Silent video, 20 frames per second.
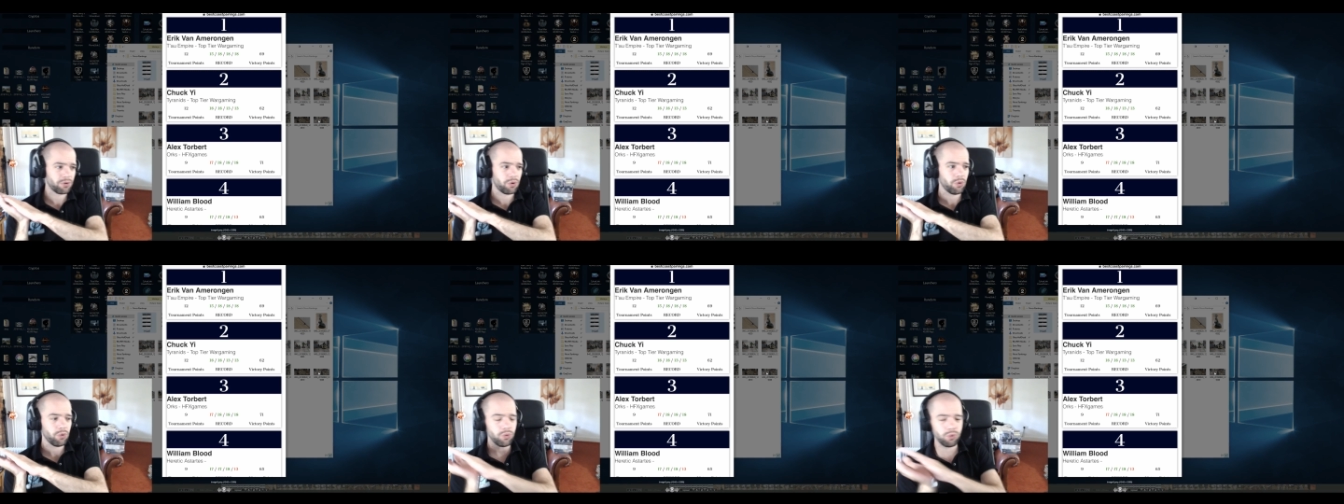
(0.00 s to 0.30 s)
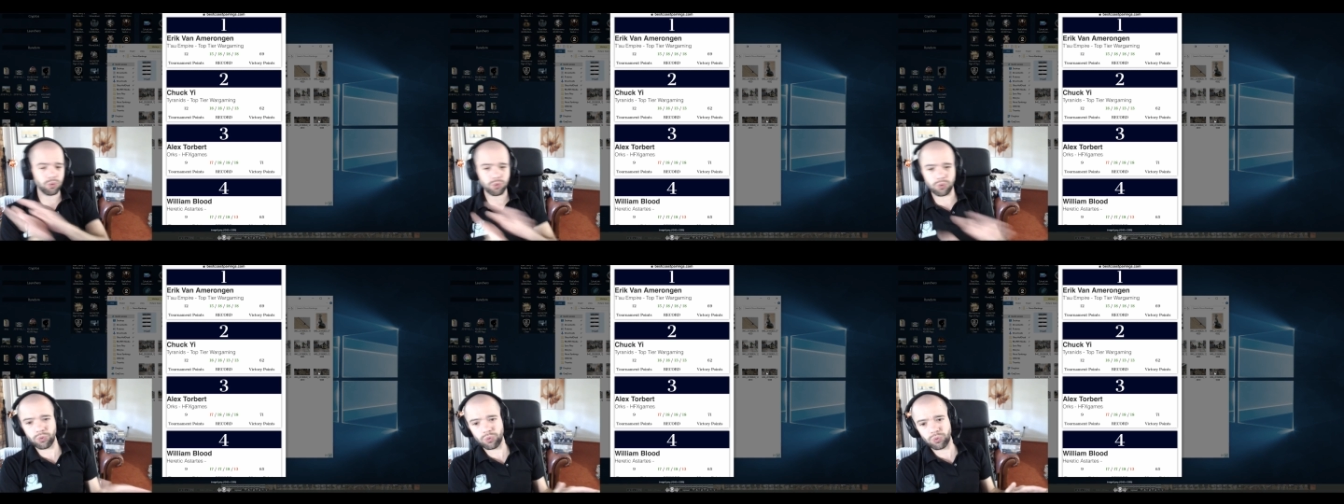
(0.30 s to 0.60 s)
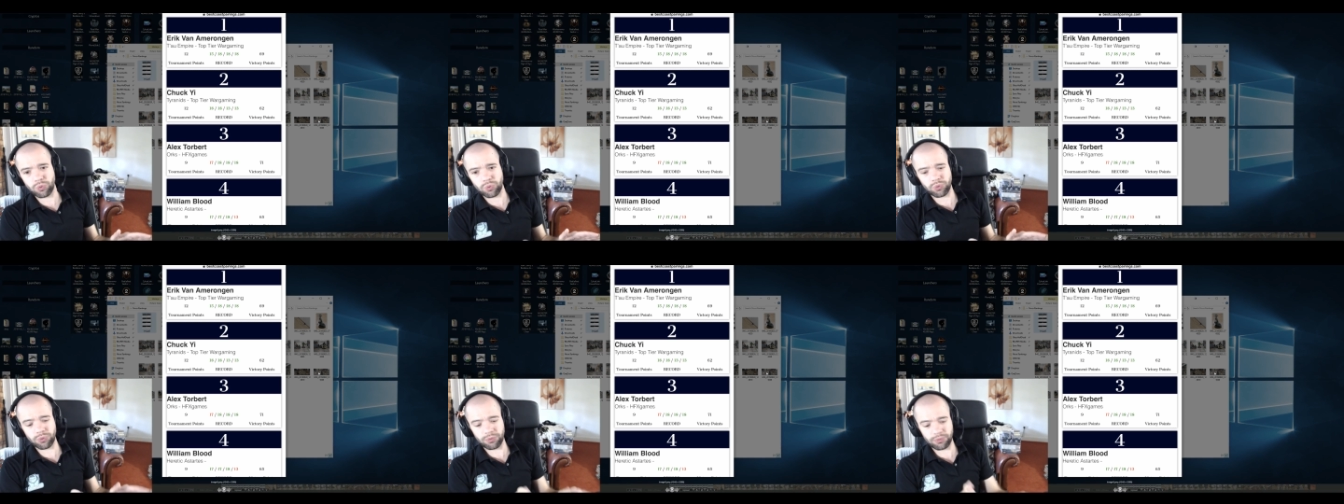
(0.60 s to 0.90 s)

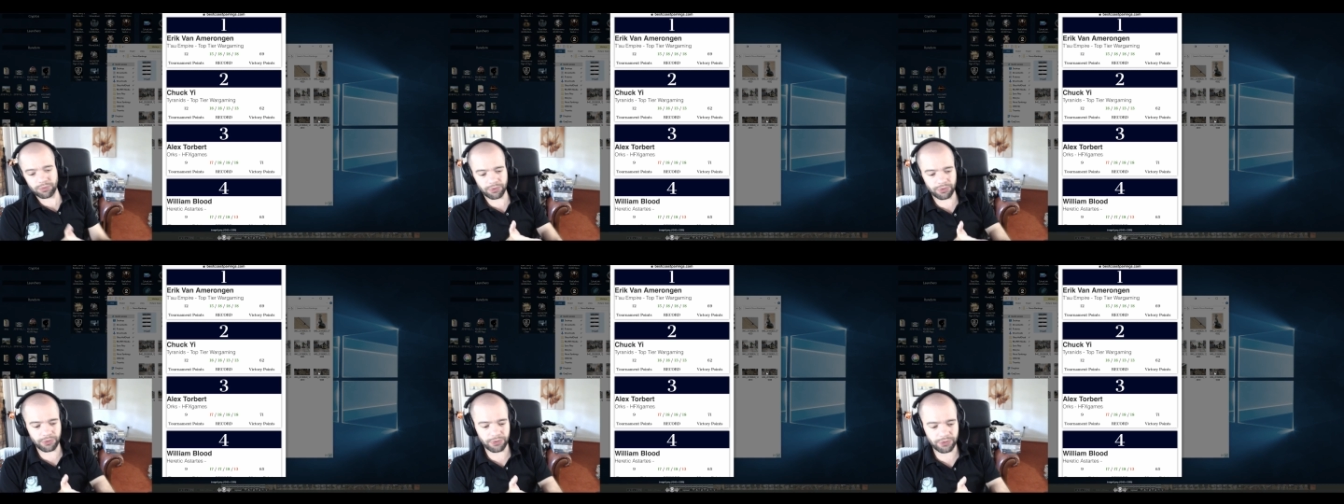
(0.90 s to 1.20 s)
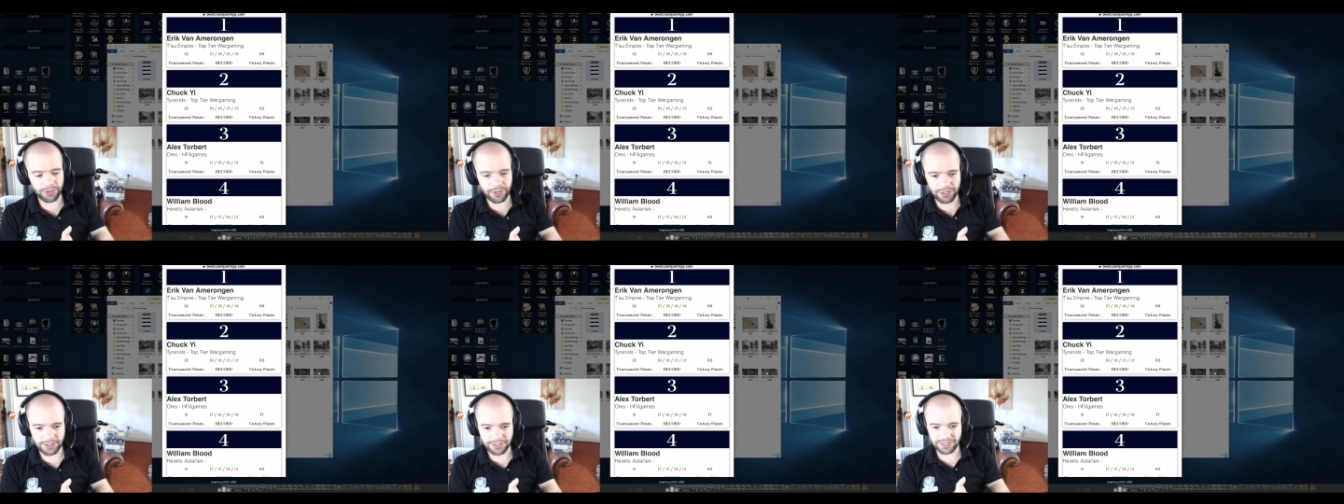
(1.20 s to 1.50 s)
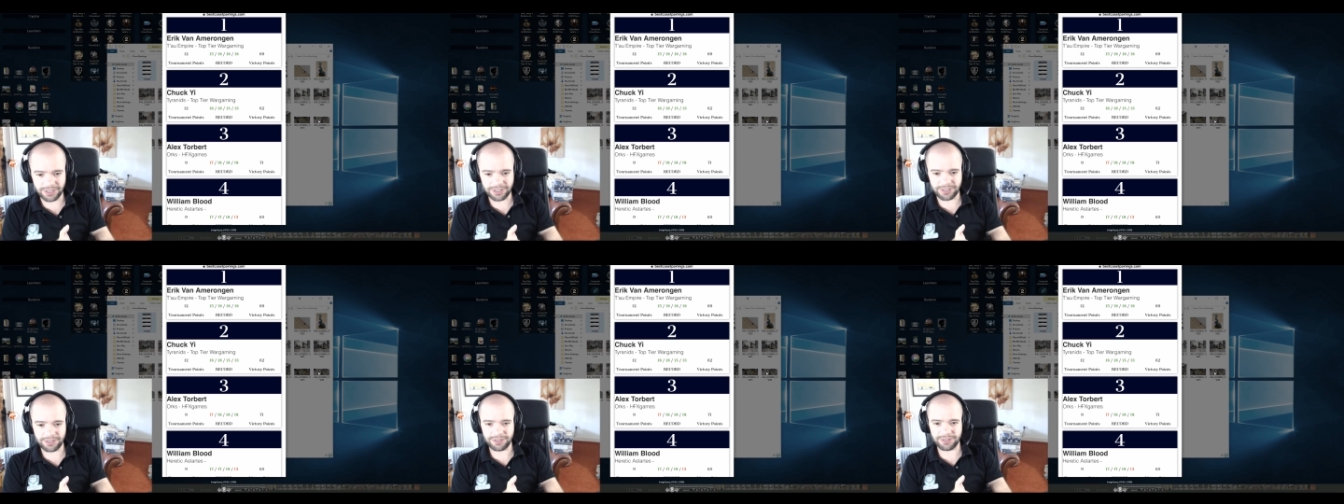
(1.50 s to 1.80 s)
all
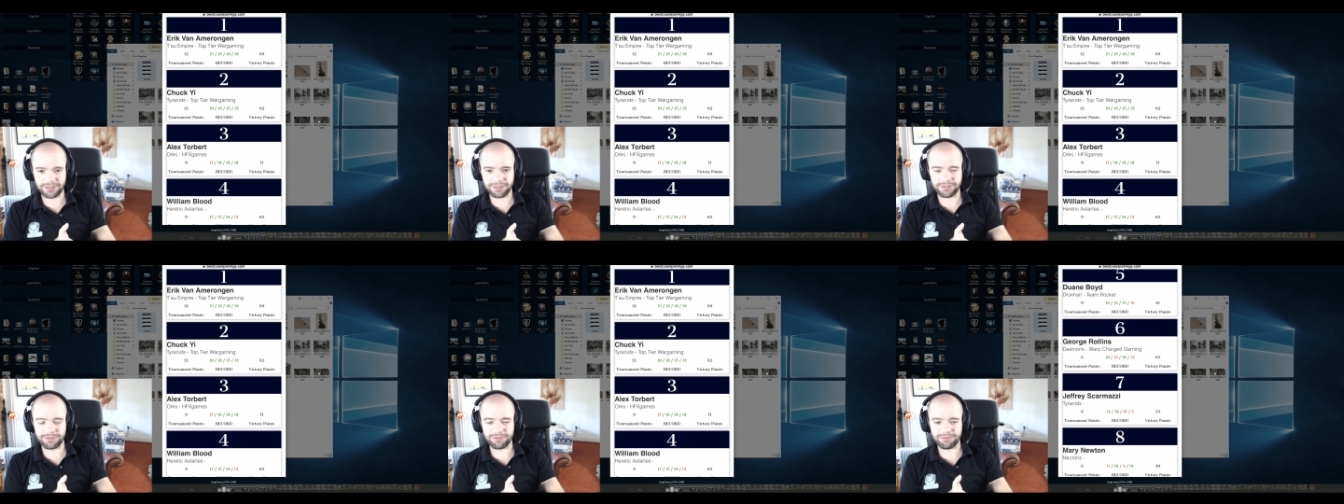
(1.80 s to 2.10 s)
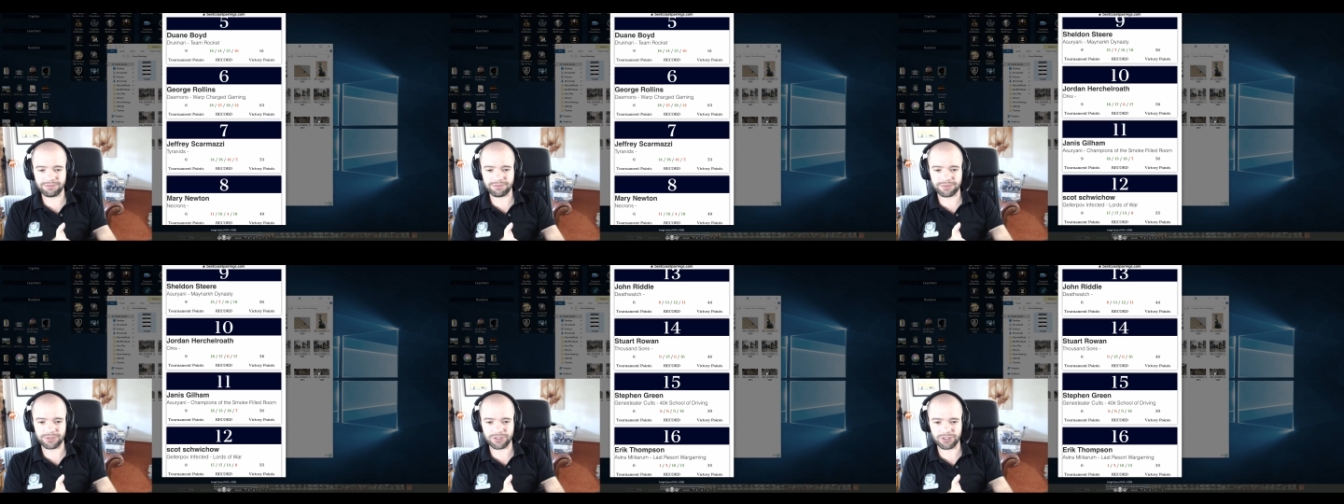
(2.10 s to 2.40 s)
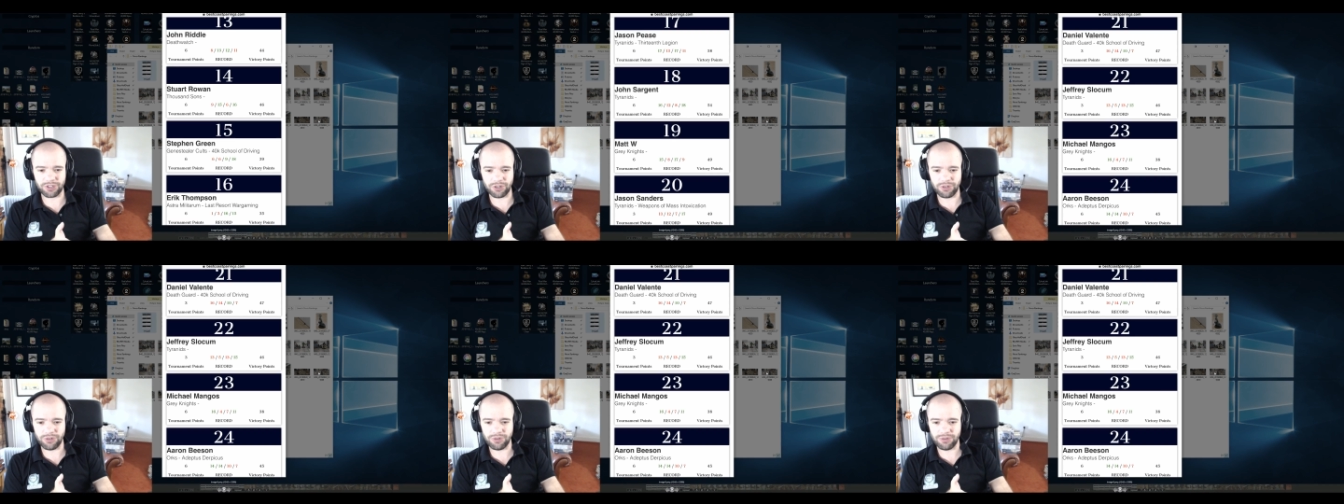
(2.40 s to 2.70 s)

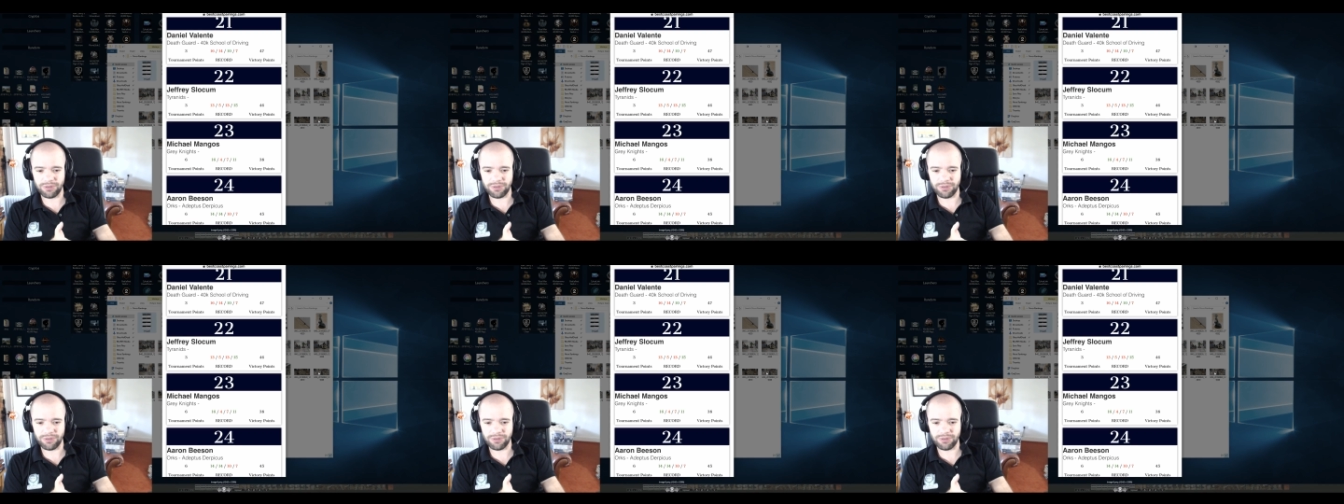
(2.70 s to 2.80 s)
thirty-two,